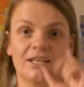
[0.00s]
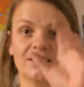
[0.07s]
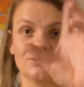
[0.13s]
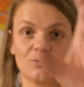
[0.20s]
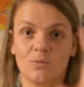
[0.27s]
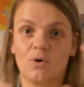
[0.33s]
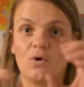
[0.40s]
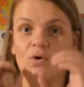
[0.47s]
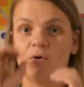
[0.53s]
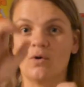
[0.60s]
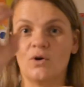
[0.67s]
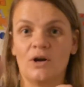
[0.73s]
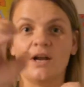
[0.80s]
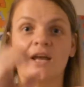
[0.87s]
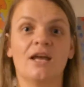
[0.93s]
Years'
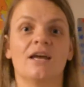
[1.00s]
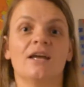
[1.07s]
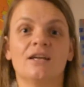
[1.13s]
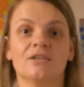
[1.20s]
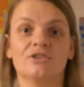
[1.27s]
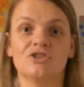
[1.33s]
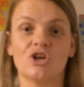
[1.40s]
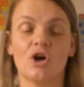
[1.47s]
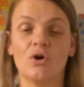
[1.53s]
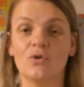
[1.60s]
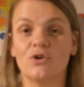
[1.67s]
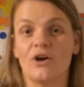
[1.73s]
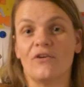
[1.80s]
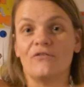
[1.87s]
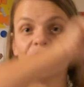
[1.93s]
War,
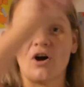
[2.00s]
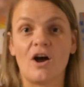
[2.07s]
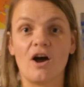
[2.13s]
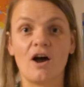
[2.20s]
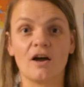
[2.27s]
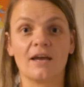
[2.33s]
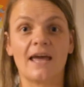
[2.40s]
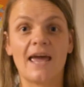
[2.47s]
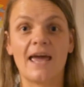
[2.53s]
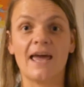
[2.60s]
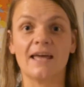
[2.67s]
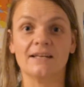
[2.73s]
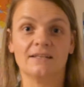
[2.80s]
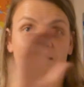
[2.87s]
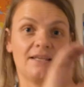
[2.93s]
Joan of Arc
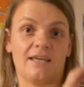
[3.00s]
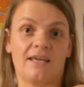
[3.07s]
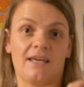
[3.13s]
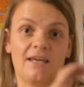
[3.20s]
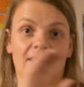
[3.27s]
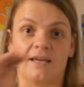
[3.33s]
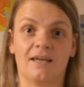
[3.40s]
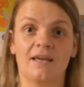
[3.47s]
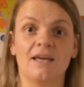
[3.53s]
and King